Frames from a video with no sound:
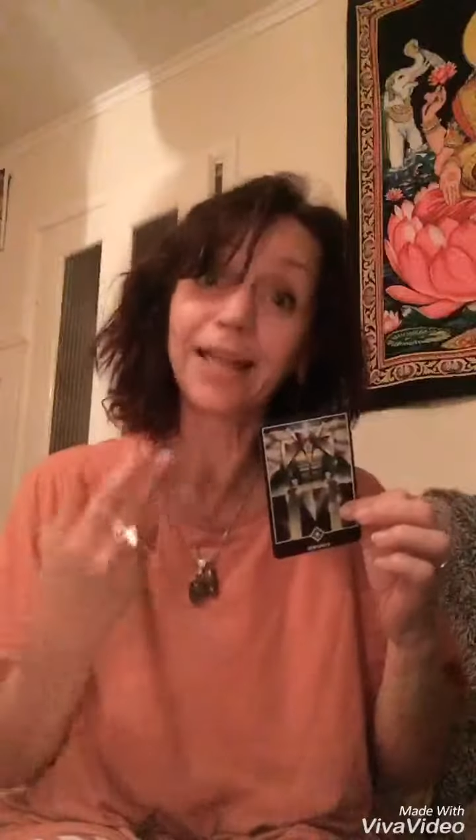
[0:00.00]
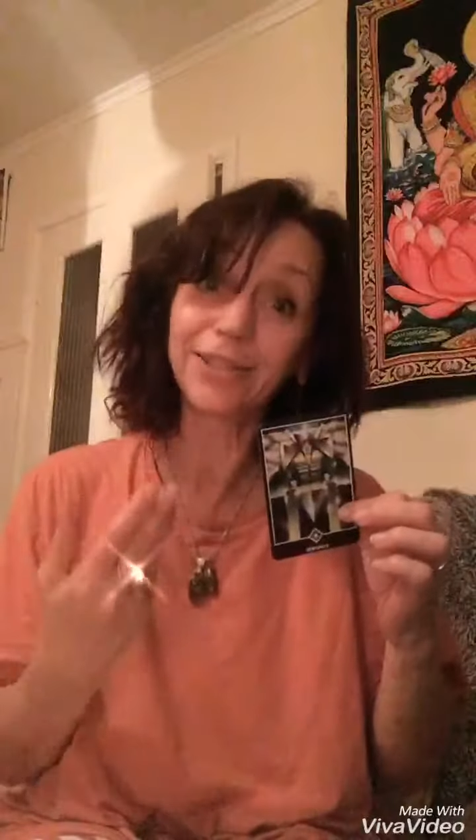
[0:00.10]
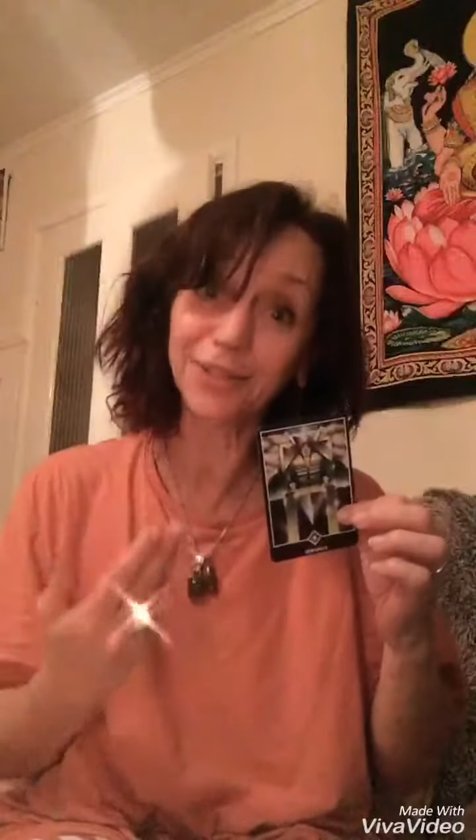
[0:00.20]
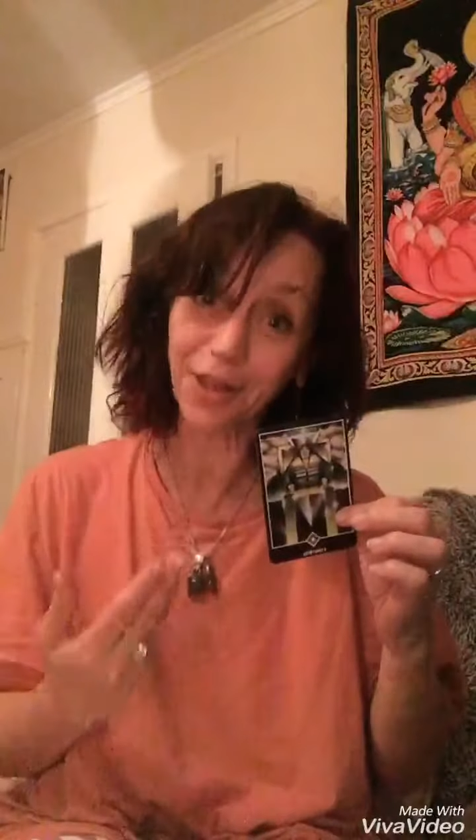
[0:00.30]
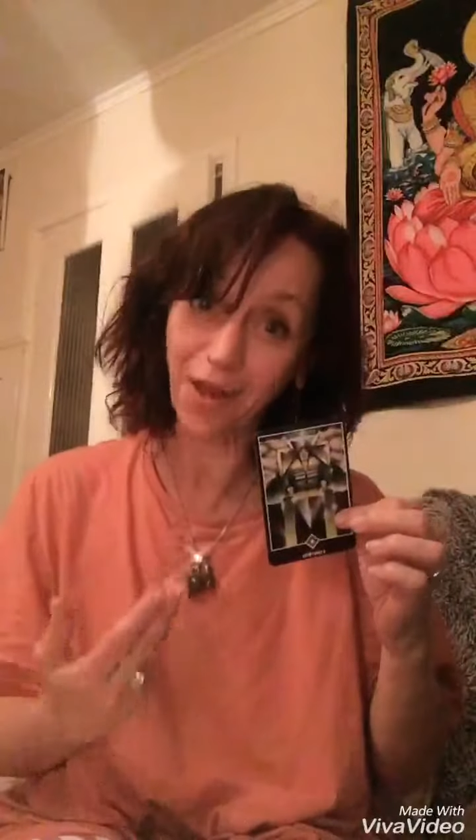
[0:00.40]

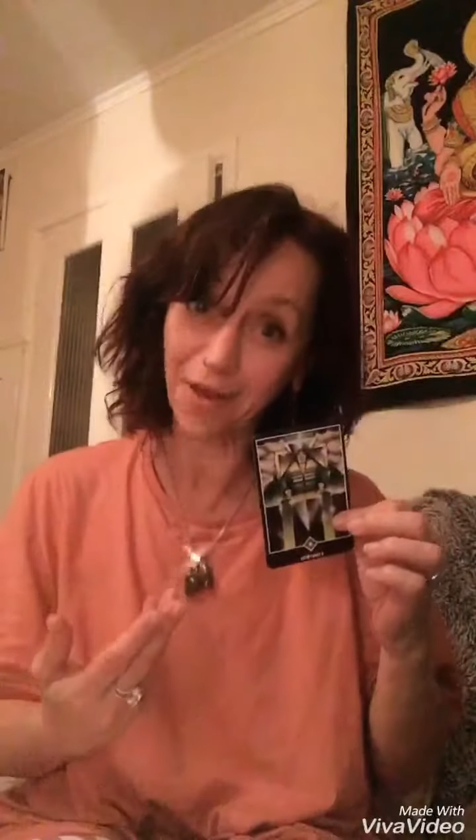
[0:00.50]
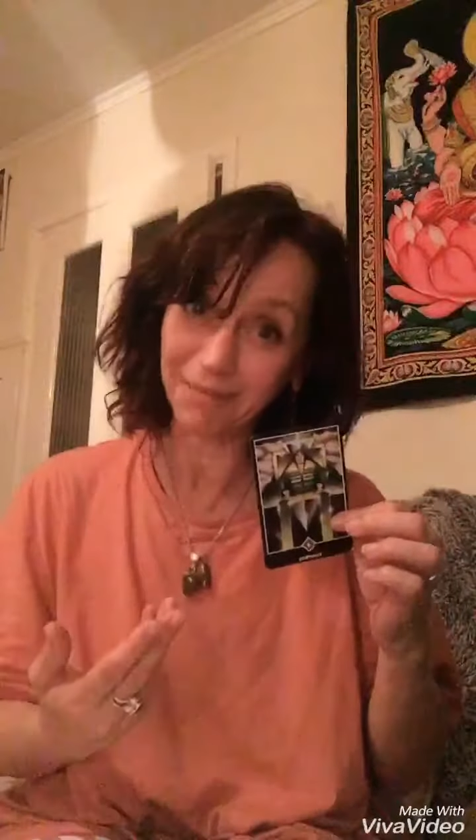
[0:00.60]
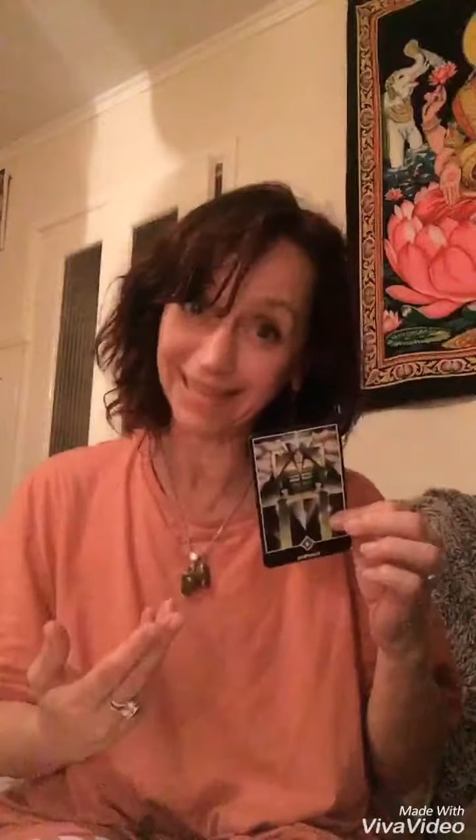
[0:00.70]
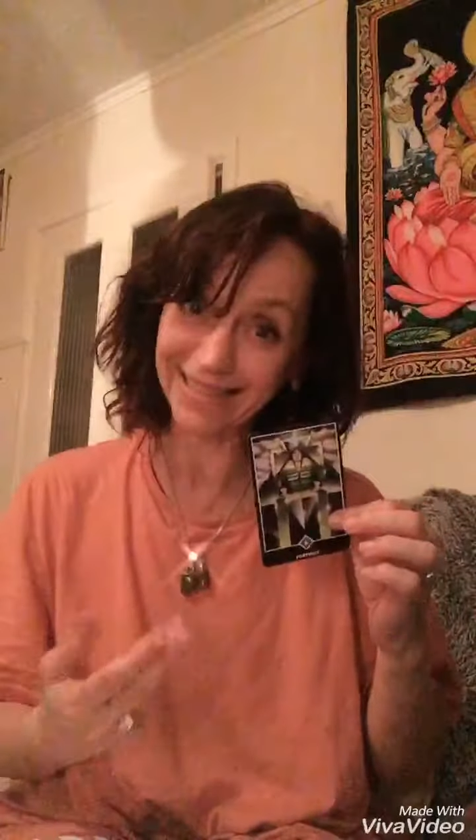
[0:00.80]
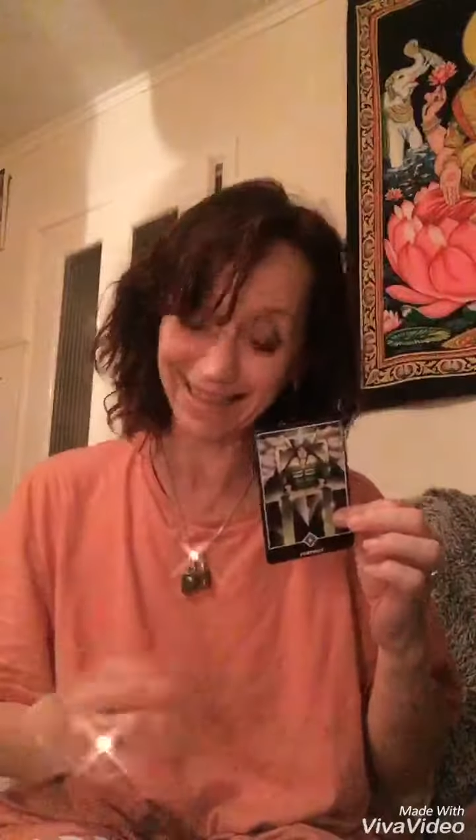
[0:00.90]
just calm
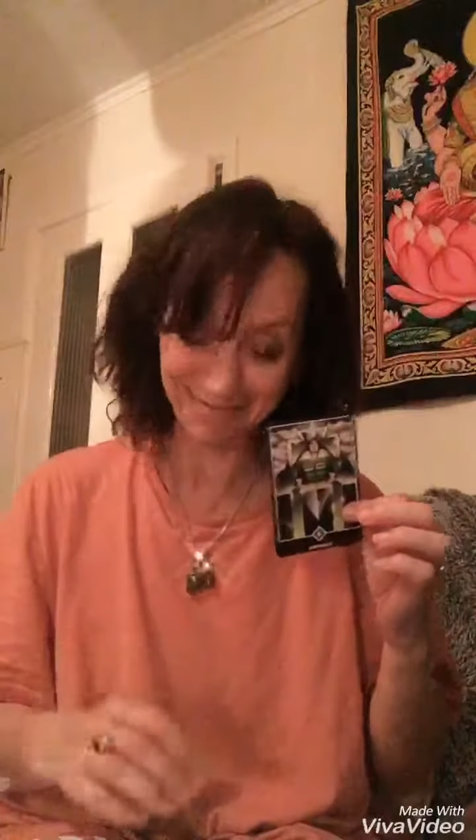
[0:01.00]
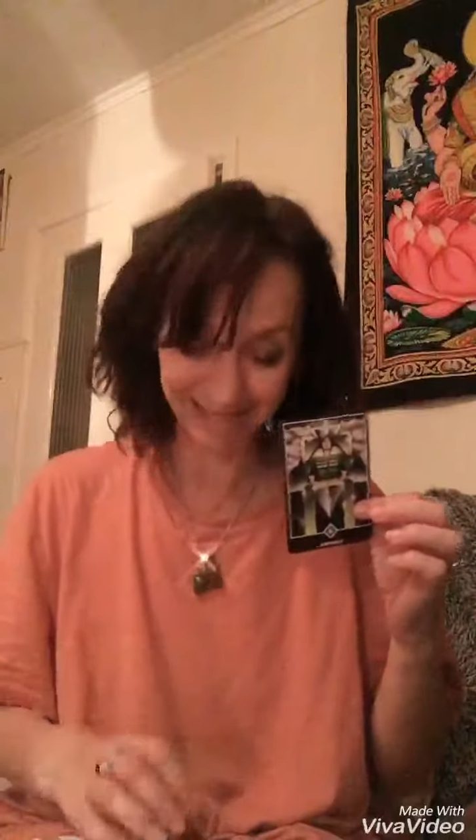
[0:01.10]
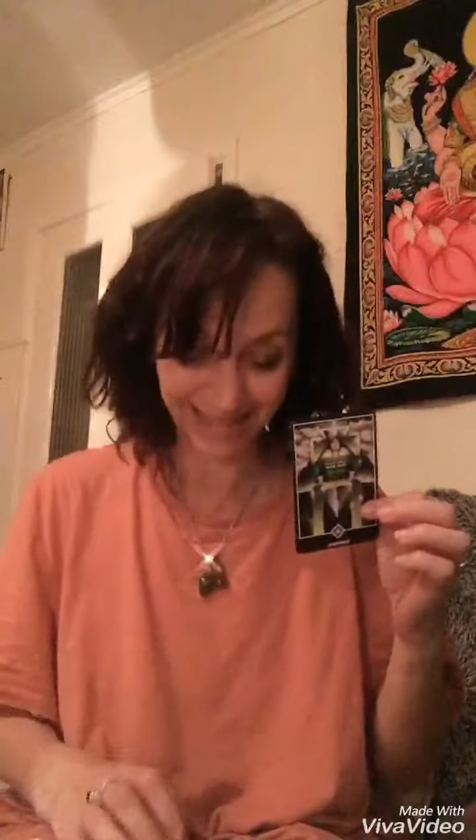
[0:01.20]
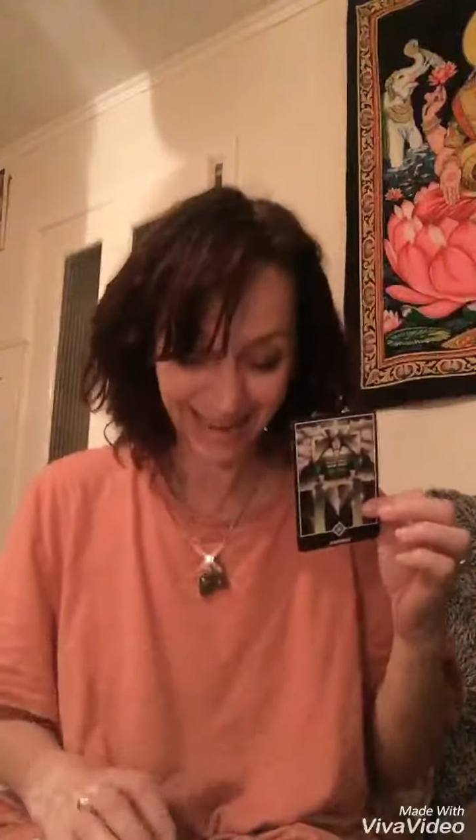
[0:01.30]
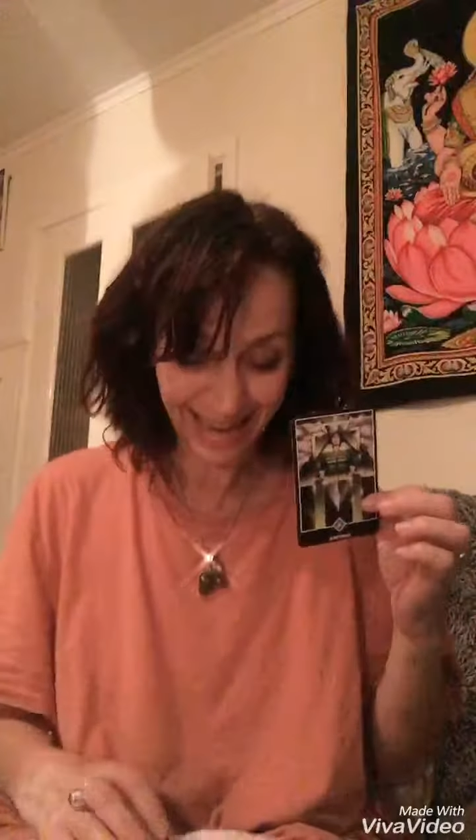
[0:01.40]

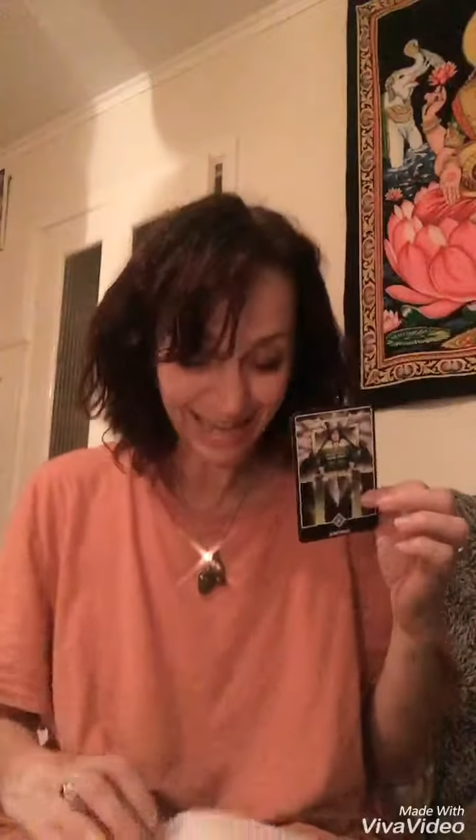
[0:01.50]
excitement.